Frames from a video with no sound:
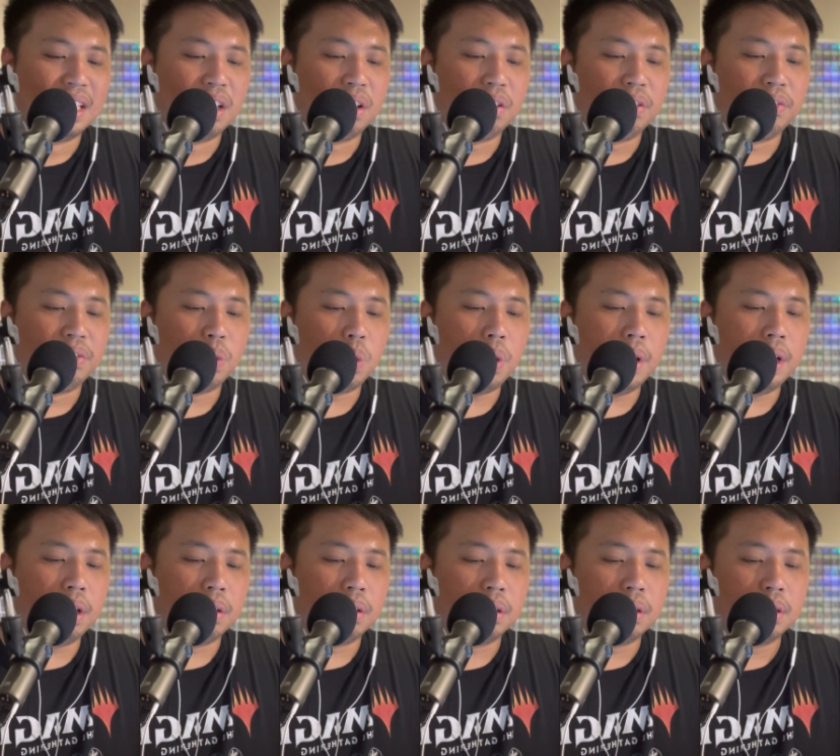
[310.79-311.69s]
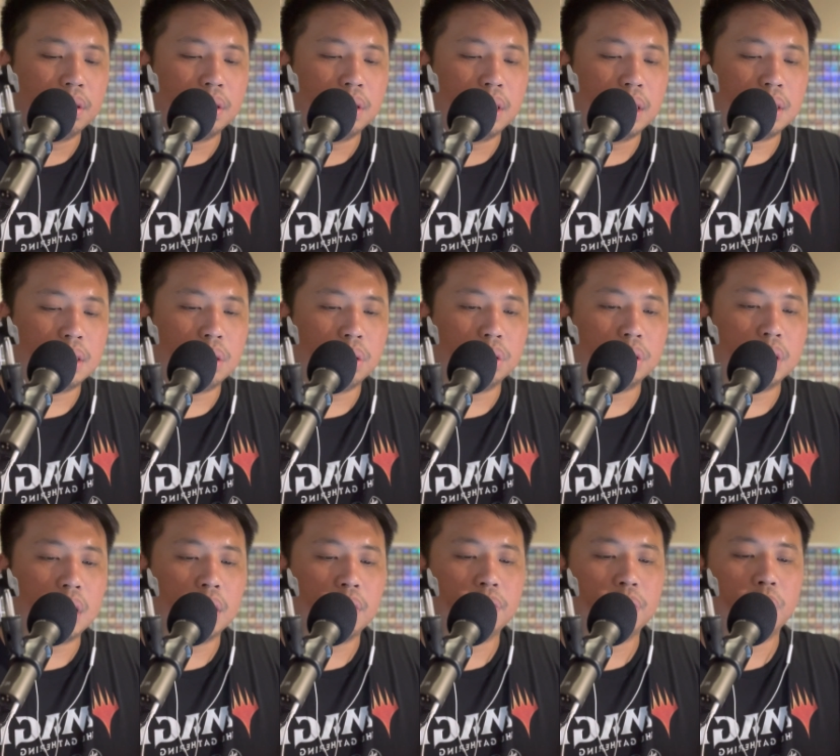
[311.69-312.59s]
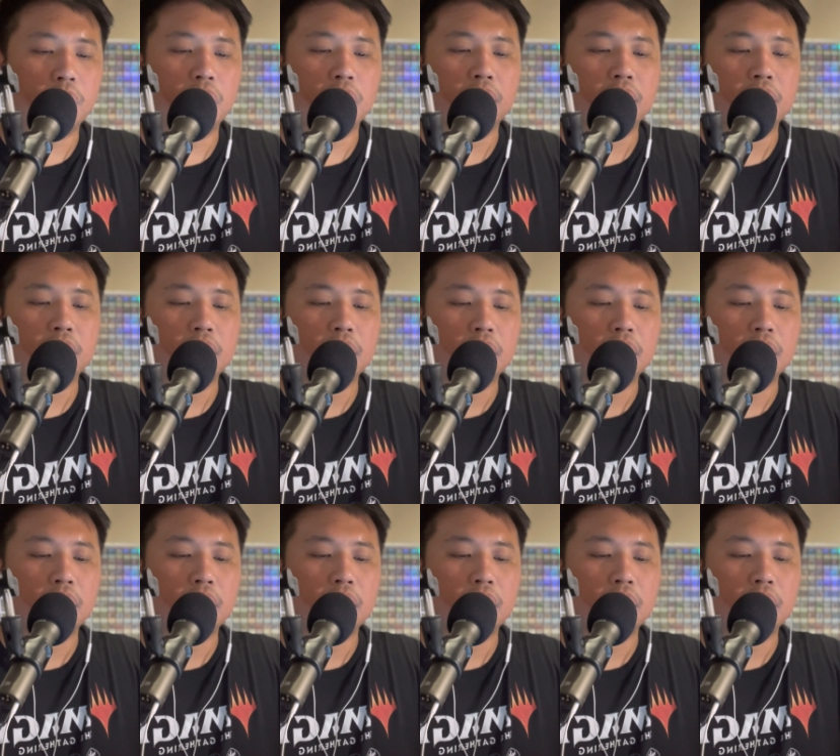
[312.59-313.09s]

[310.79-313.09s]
Foil. Let's go check foil.